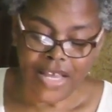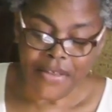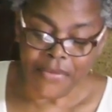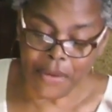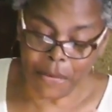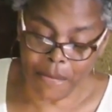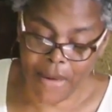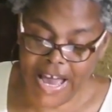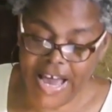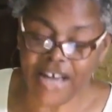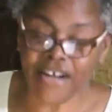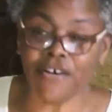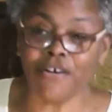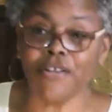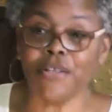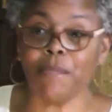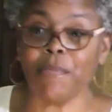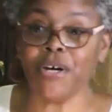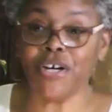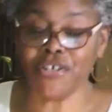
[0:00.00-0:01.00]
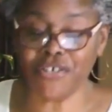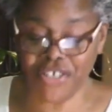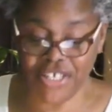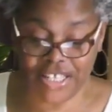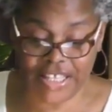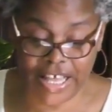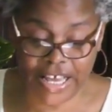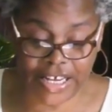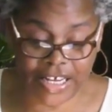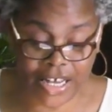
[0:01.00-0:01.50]
The batter, the
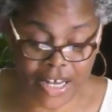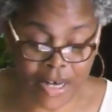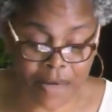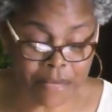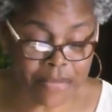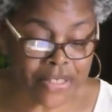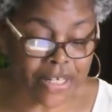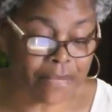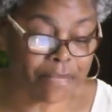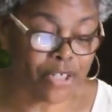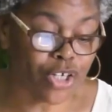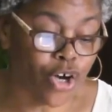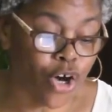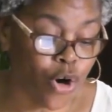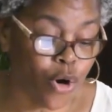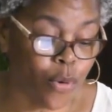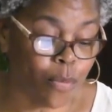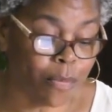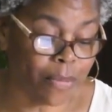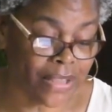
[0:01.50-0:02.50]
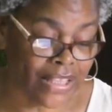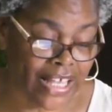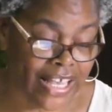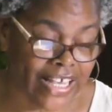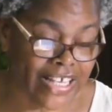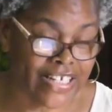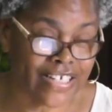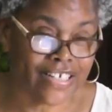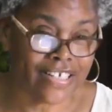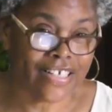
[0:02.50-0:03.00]
person that comes up to home
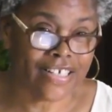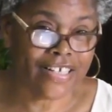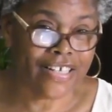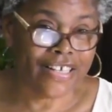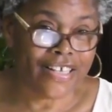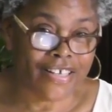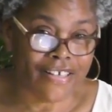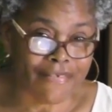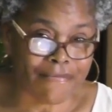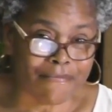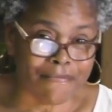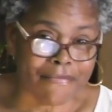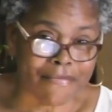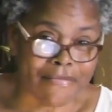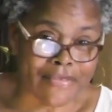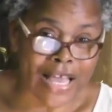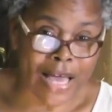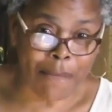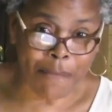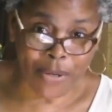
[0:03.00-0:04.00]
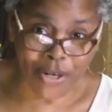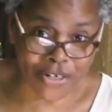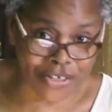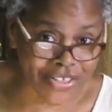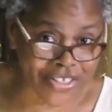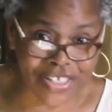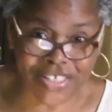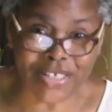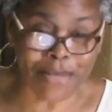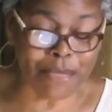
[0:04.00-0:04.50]
plate, that
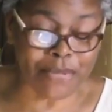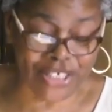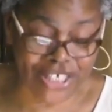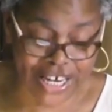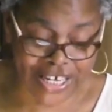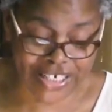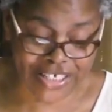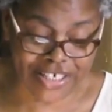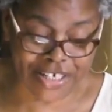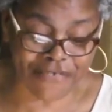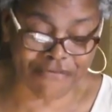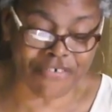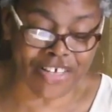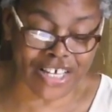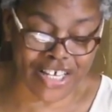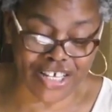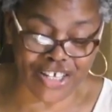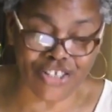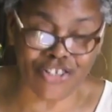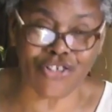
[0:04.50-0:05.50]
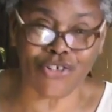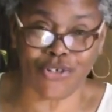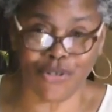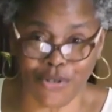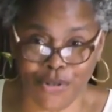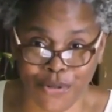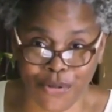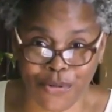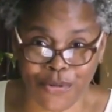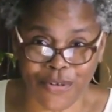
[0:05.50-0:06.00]
person's objective is
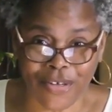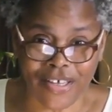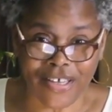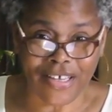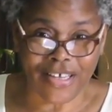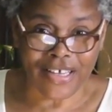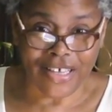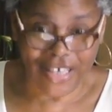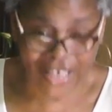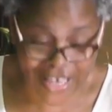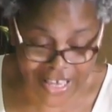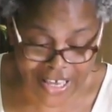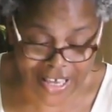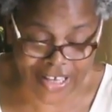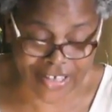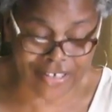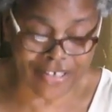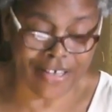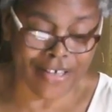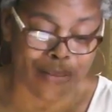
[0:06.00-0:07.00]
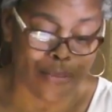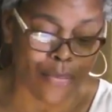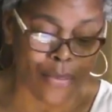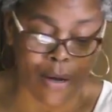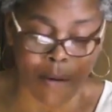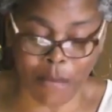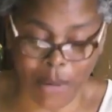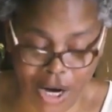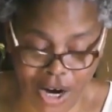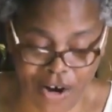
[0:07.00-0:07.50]
to hit
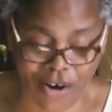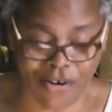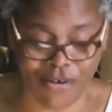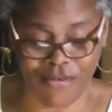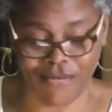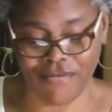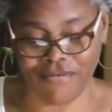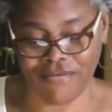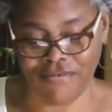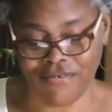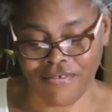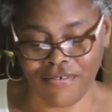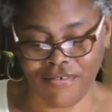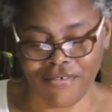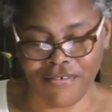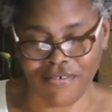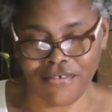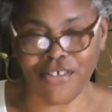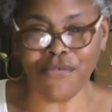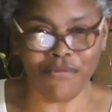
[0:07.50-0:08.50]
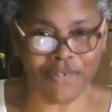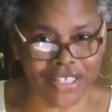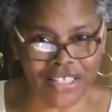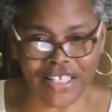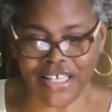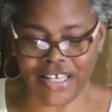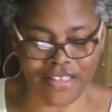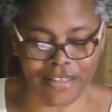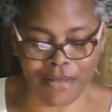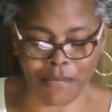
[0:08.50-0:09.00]
the ball, to
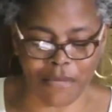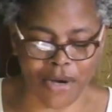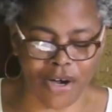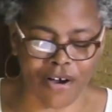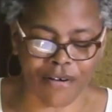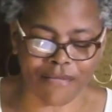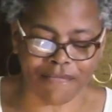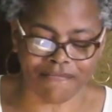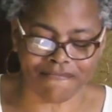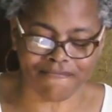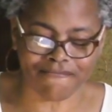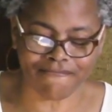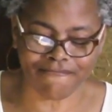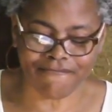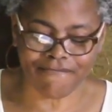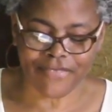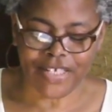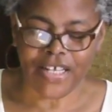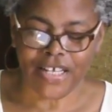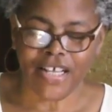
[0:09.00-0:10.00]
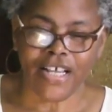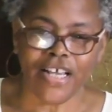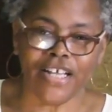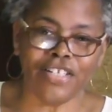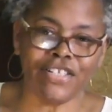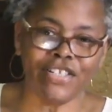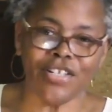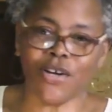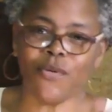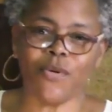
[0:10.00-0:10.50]
really hit the ball.
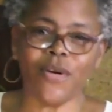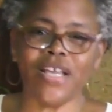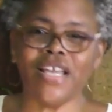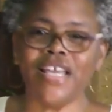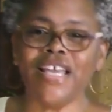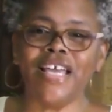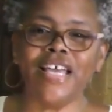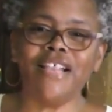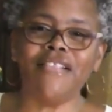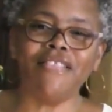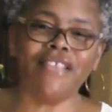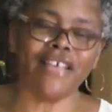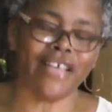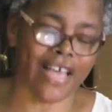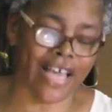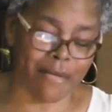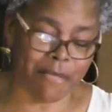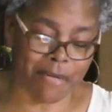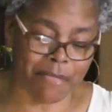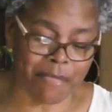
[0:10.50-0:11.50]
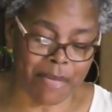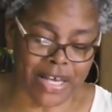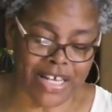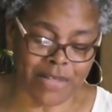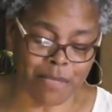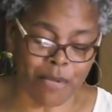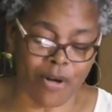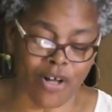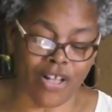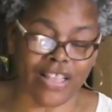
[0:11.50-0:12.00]
And so in the game of
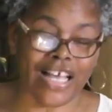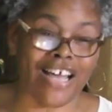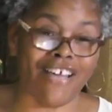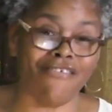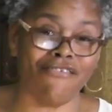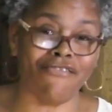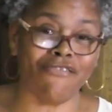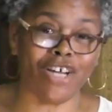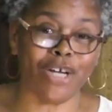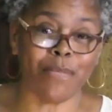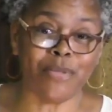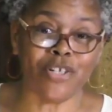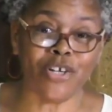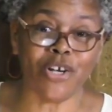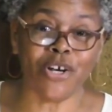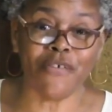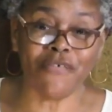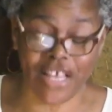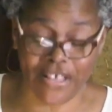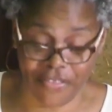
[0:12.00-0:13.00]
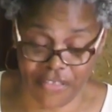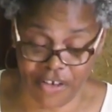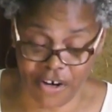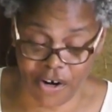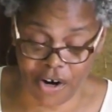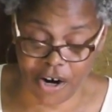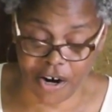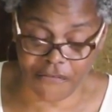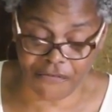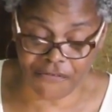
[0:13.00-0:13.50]
baseball, I've observed that there
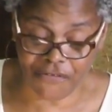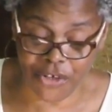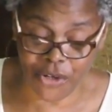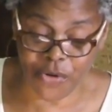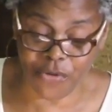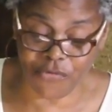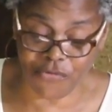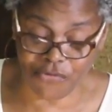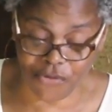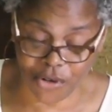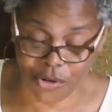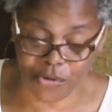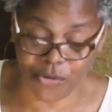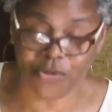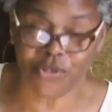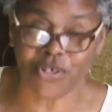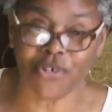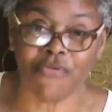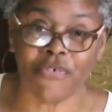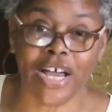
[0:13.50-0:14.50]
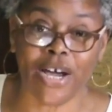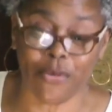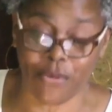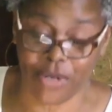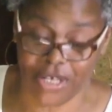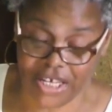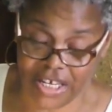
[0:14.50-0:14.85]
are a few rules around